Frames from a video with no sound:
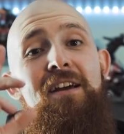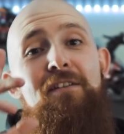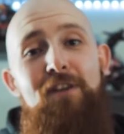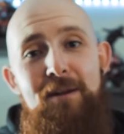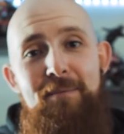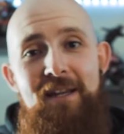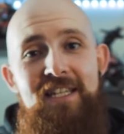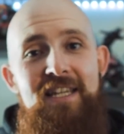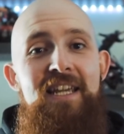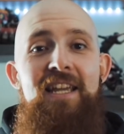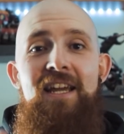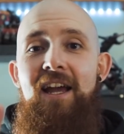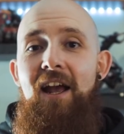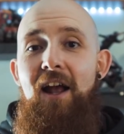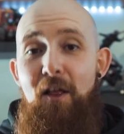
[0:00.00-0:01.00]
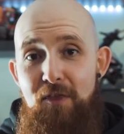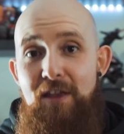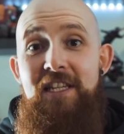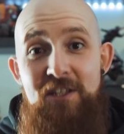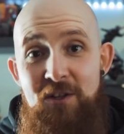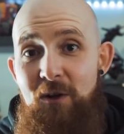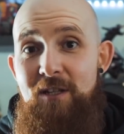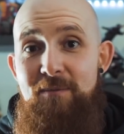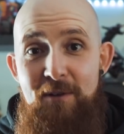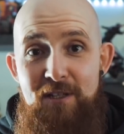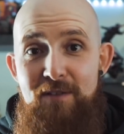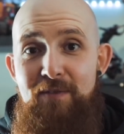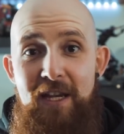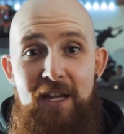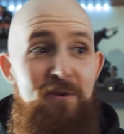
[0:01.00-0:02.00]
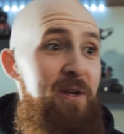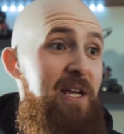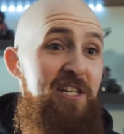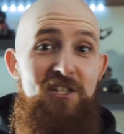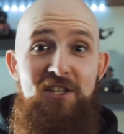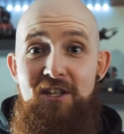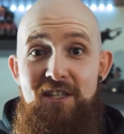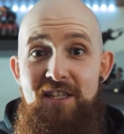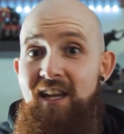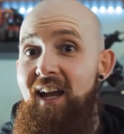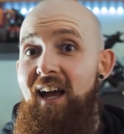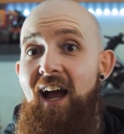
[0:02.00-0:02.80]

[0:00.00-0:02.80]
fundamentally, this is not a sponsored video. It's just,